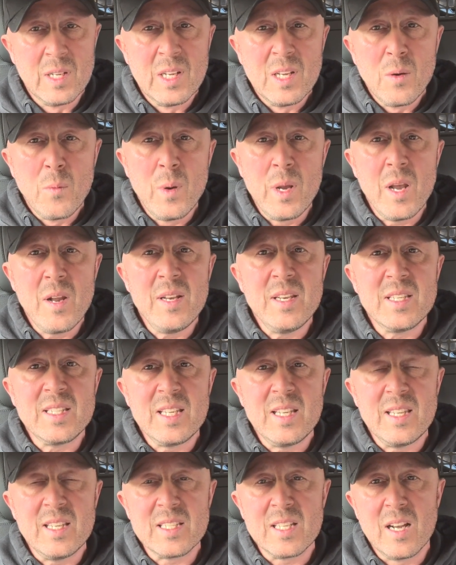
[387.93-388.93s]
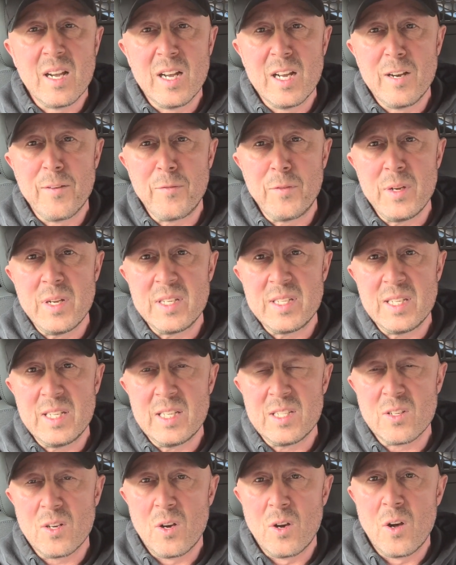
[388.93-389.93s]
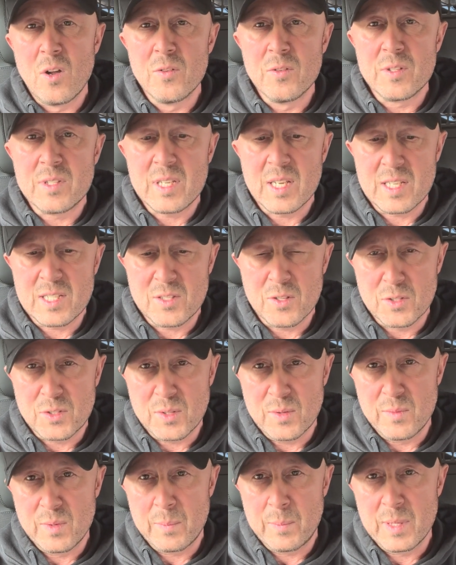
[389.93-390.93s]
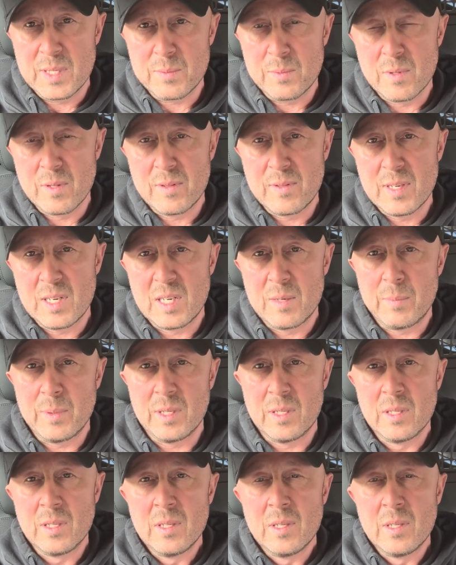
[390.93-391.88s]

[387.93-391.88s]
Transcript: we only see these higher free Ts on testosterone replacement therapy.